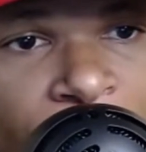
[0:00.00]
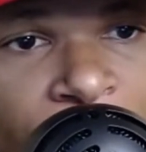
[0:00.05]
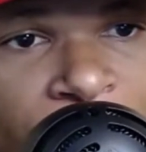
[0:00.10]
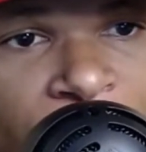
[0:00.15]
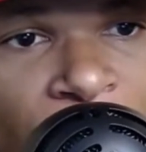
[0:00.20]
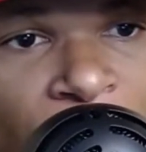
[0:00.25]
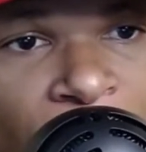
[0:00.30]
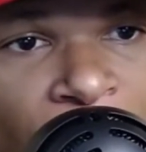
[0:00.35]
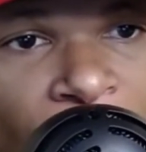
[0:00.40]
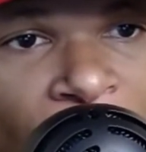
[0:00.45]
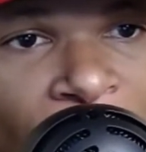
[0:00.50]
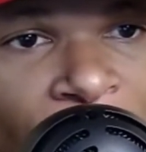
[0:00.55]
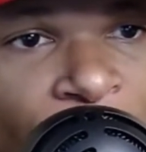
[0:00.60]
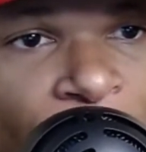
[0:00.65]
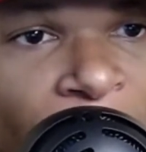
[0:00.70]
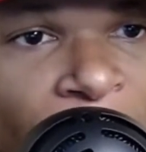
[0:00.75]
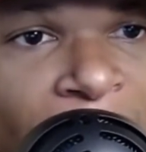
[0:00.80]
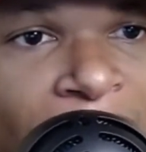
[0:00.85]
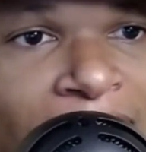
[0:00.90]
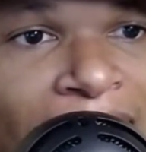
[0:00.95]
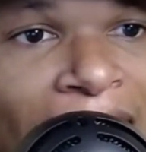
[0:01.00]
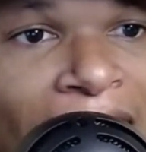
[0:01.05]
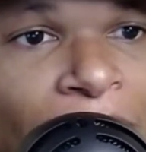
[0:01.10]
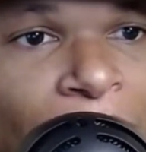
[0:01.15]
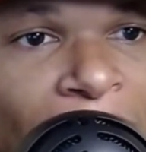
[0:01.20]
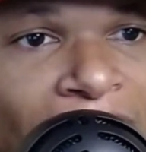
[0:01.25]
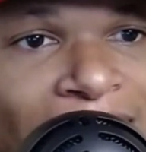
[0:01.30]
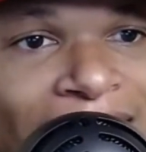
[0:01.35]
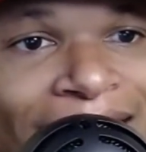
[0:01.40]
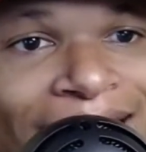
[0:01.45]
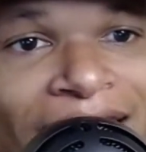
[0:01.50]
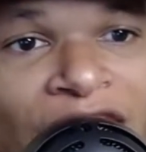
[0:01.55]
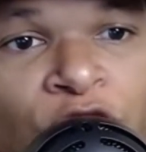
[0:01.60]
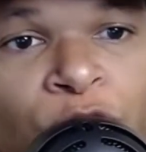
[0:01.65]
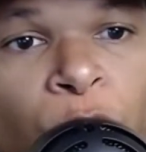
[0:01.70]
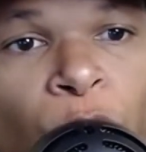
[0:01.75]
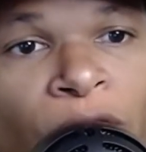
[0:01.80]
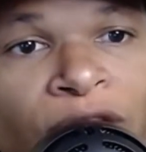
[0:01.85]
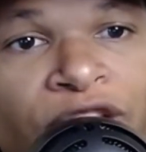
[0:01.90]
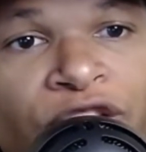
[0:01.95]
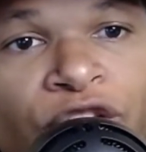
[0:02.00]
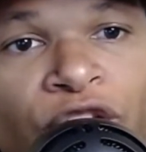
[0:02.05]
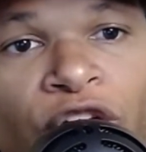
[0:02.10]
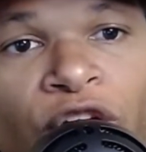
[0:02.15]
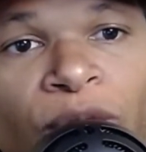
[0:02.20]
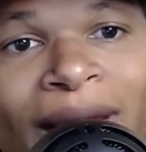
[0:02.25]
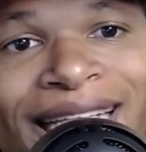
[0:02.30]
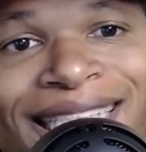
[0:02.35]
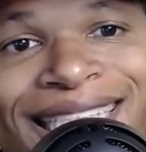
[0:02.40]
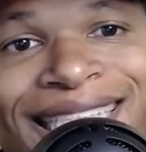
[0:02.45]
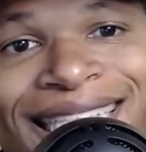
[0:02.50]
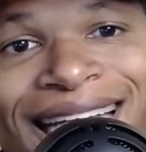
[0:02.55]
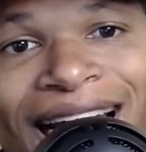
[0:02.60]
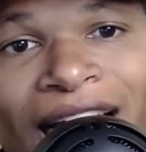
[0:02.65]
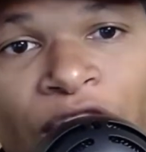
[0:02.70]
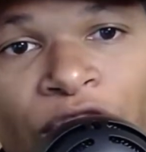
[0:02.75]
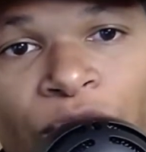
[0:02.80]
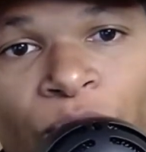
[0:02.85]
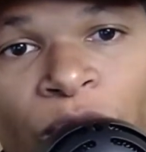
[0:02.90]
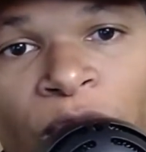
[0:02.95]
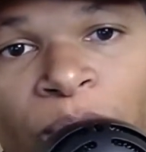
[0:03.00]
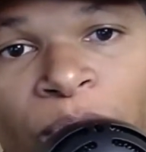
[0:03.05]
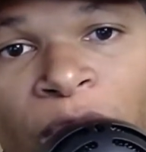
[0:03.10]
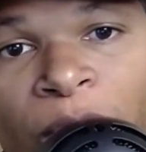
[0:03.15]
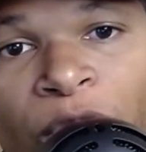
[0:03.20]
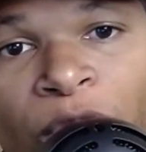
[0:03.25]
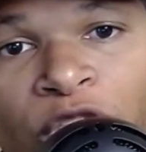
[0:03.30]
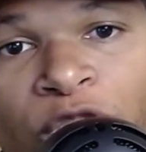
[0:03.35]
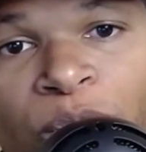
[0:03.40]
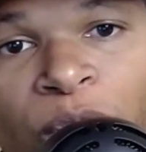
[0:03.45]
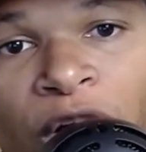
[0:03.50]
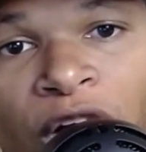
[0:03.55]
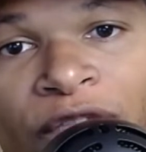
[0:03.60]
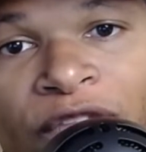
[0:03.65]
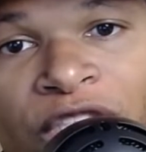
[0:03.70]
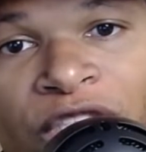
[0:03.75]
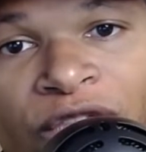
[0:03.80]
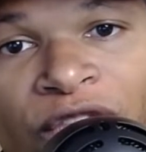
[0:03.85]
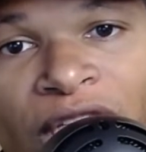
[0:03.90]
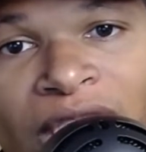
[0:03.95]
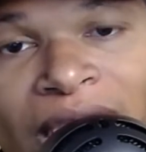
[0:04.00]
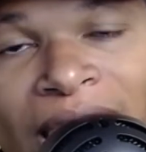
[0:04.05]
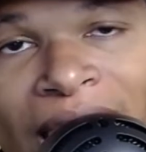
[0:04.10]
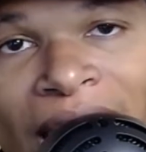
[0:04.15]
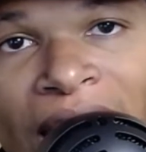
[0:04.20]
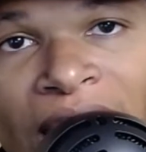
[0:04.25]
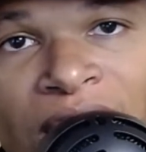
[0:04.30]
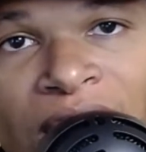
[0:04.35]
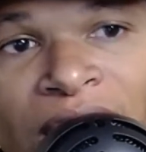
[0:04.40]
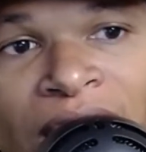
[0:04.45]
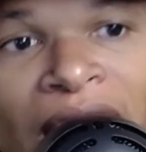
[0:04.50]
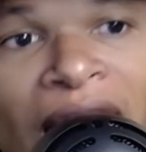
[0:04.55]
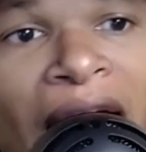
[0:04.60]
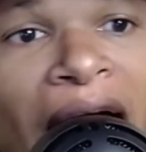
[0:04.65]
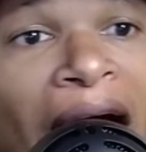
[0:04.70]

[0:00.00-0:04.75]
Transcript: So anyway, 3 indictments. At this point, Durham has indicted 3 people as part of his investigation.